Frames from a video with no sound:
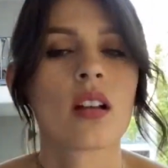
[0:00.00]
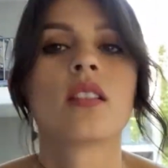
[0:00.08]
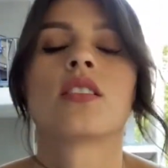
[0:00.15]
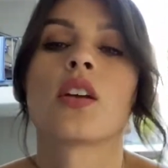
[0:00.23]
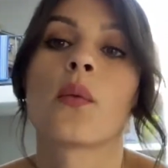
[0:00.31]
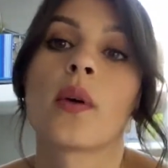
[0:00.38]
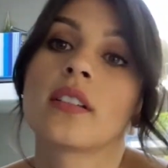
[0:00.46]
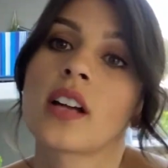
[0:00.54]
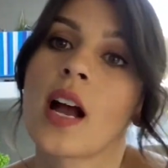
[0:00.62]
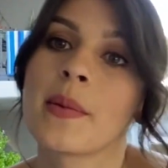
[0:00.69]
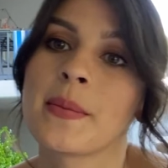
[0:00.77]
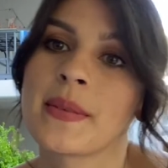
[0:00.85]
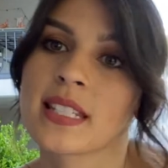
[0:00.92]
So one
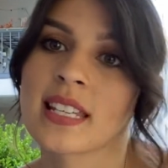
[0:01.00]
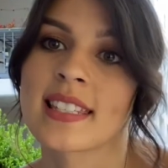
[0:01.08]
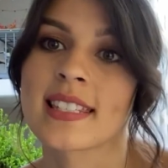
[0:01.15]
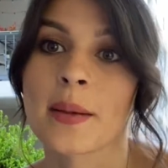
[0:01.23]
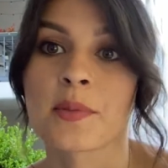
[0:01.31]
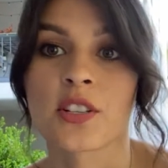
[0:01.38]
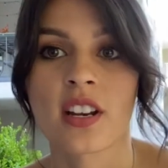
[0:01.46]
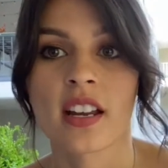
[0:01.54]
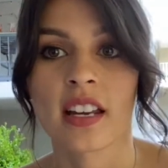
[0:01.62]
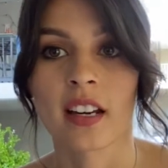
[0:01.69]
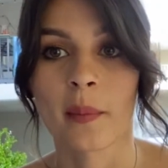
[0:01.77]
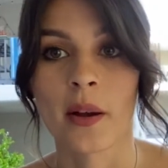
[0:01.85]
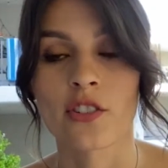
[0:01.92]
common misconception I
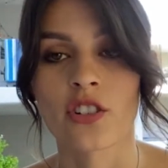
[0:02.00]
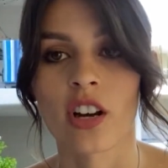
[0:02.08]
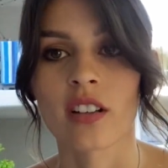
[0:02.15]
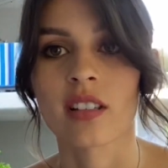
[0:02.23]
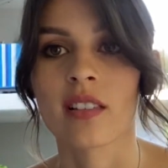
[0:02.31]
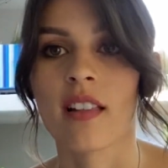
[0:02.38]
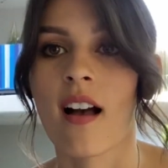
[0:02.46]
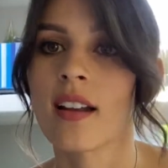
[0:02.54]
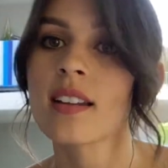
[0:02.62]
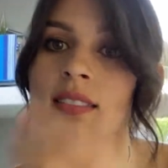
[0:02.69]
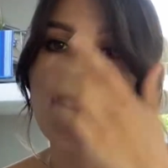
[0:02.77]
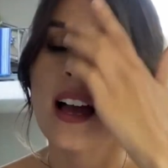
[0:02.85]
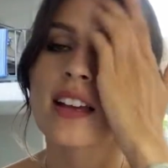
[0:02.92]
hear about sharks a lot is
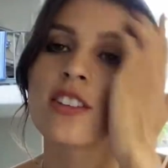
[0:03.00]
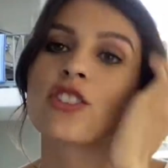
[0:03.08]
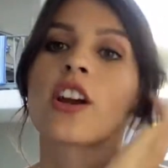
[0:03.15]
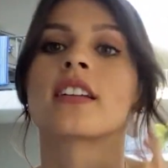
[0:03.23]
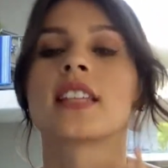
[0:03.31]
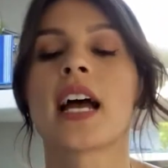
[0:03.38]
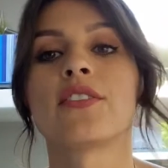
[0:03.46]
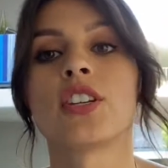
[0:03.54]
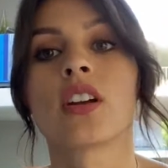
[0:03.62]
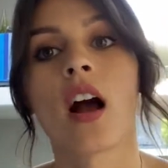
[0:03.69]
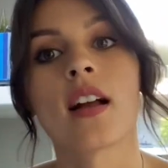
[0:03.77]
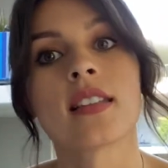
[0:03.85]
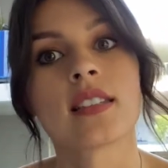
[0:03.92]
that sharks have to
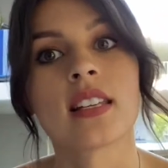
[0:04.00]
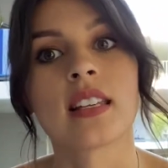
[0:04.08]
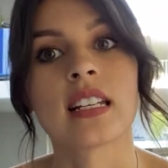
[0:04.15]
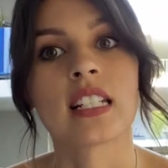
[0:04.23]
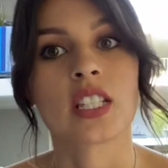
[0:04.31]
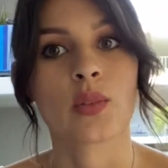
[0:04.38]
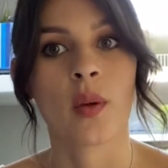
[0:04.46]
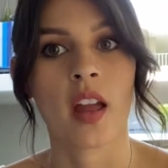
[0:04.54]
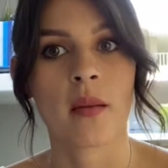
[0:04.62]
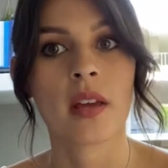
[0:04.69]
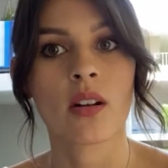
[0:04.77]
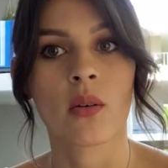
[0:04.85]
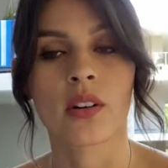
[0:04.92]
constantly swim
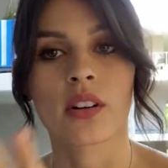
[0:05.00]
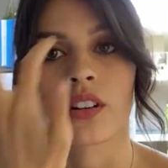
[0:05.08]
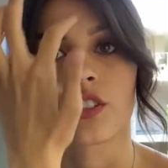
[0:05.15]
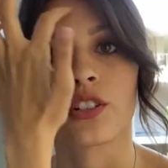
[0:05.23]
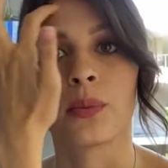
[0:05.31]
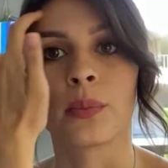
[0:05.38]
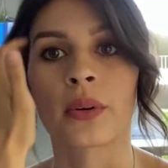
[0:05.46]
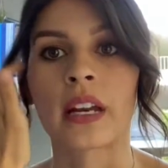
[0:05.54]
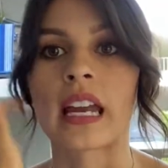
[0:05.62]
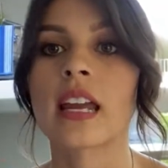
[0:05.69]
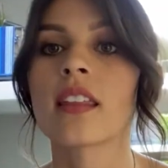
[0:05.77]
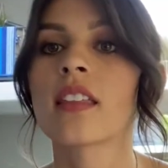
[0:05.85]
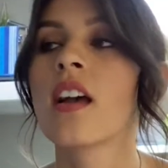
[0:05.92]
in order to
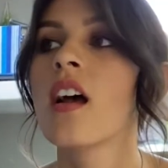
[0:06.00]
breathe.